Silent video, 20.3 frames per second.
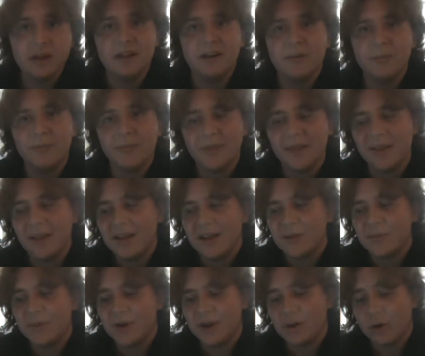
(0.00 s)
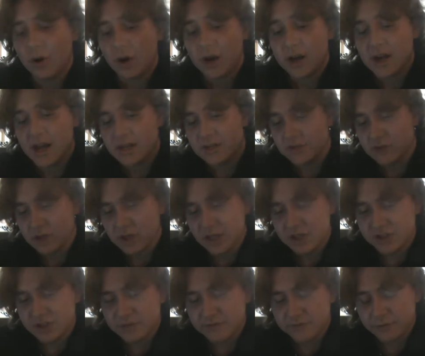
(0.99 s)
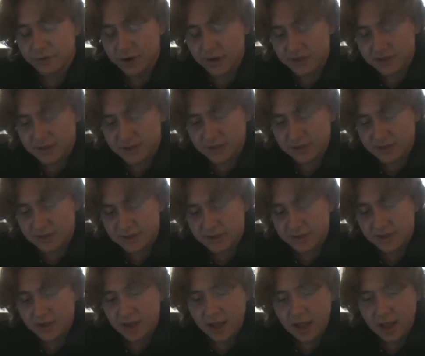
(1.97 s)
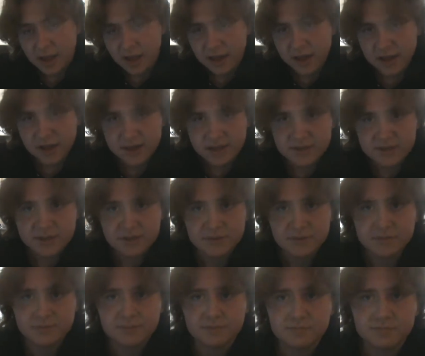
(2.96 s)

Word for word: but organized religion, for instance, is